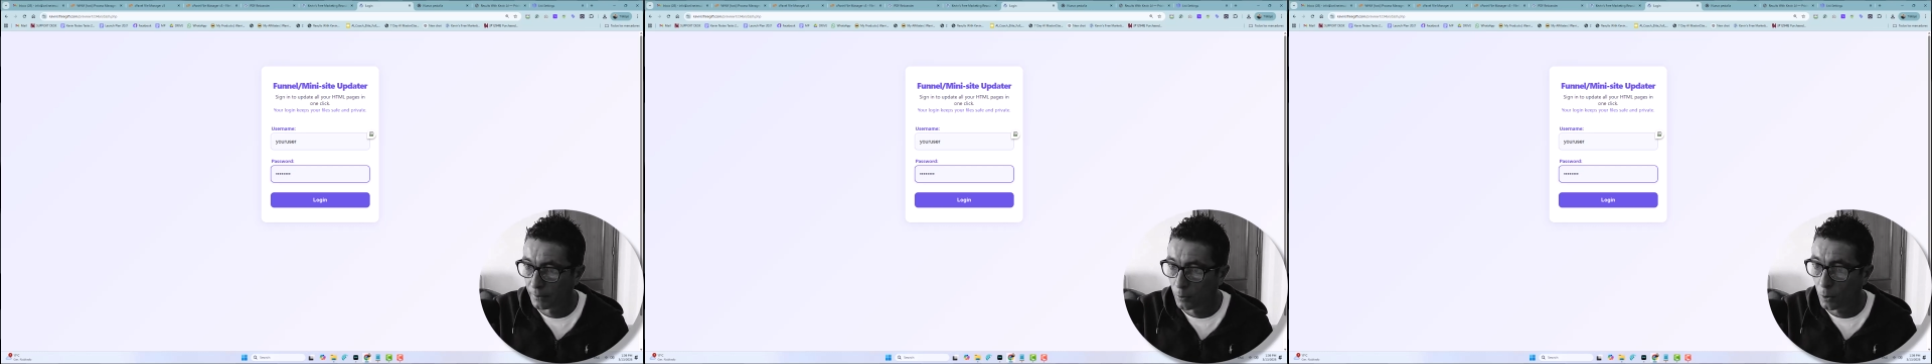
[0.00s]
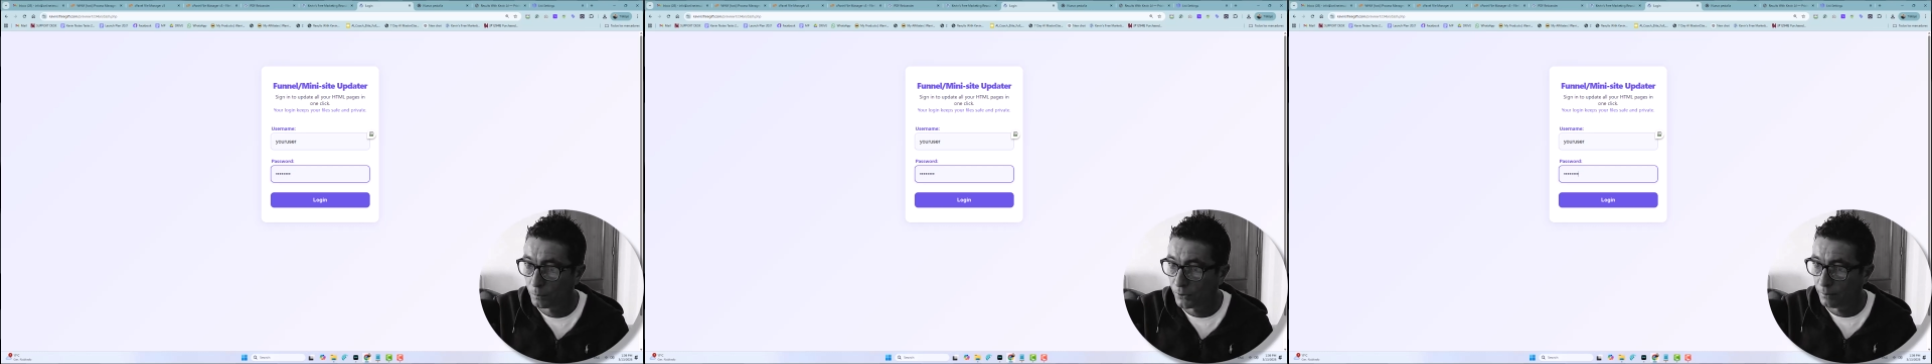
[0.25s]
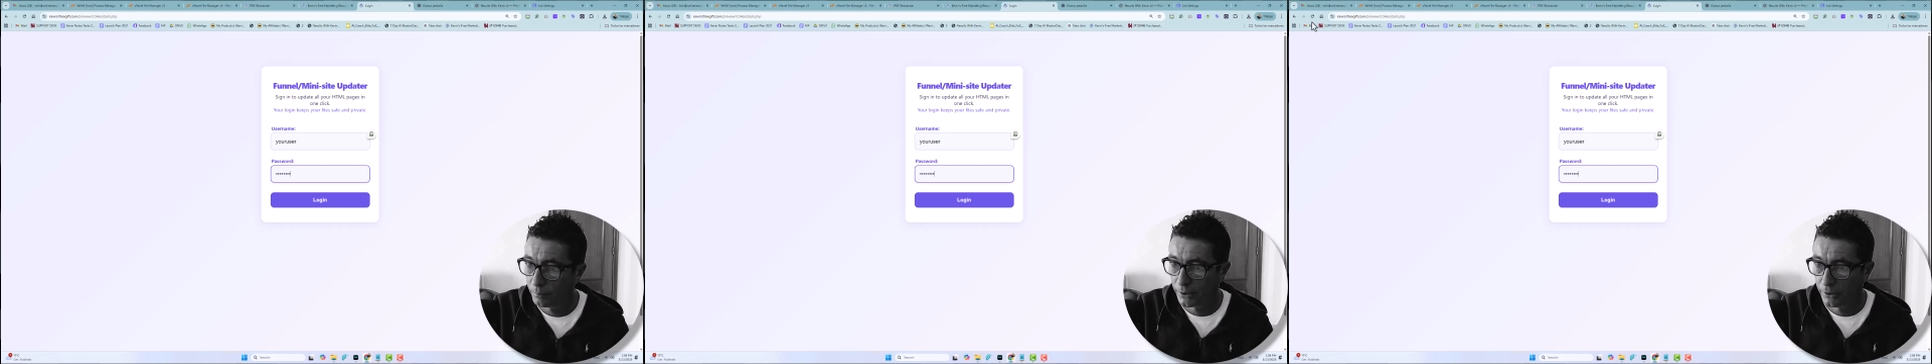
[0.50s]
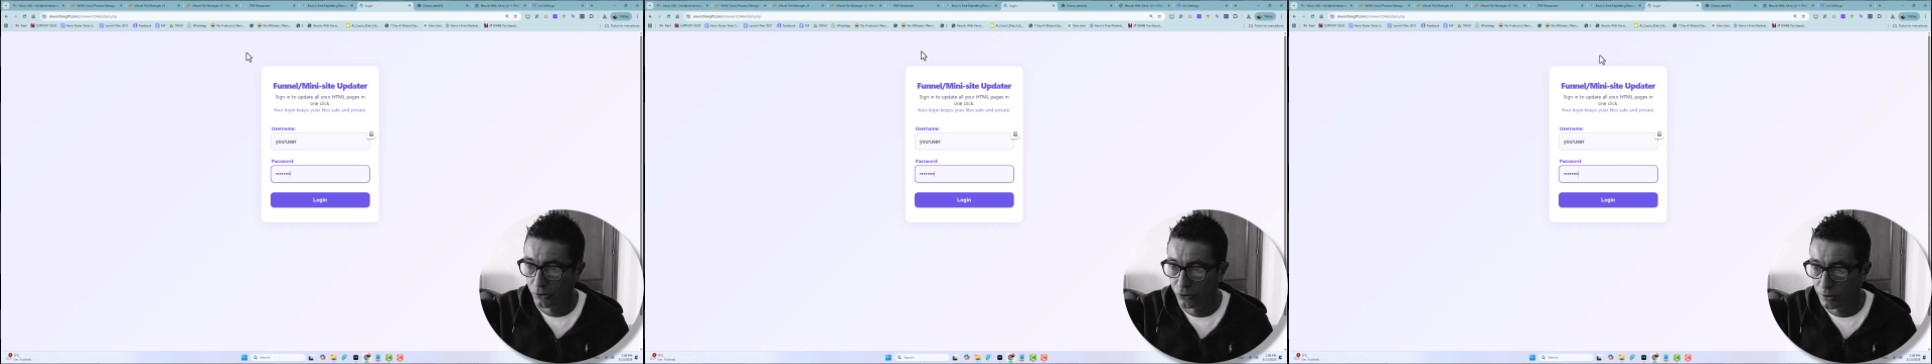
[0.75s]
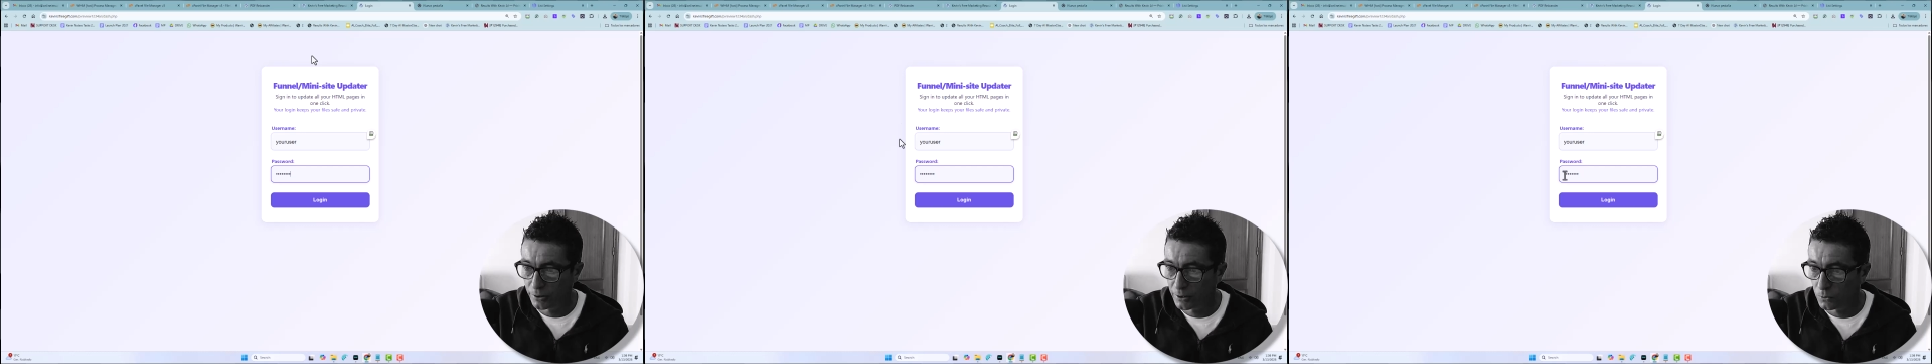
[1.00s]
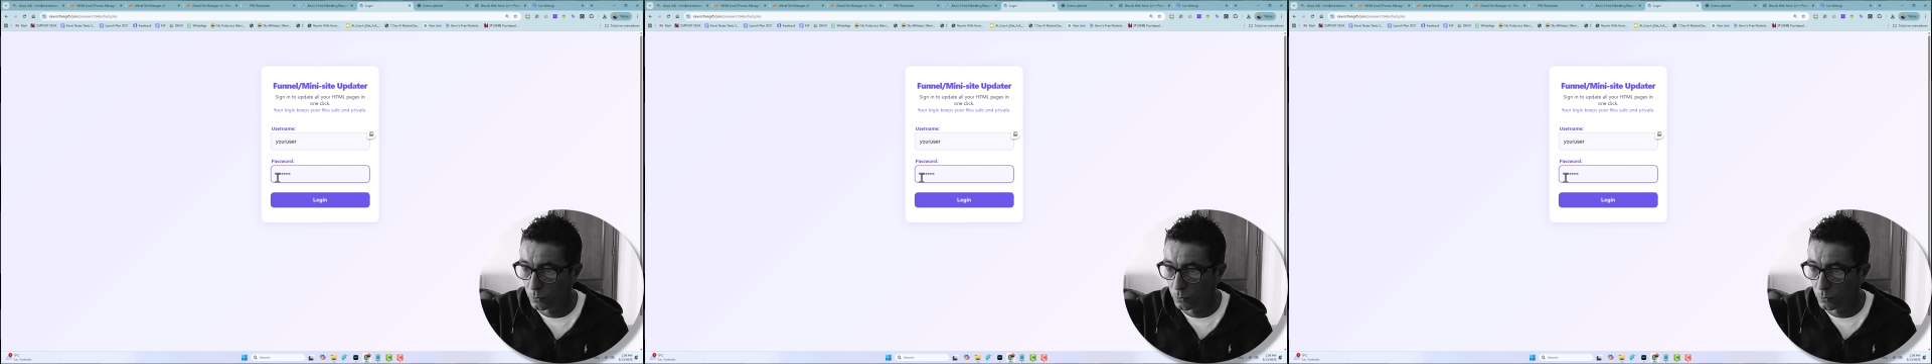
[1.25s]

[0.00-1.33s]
opt-in pages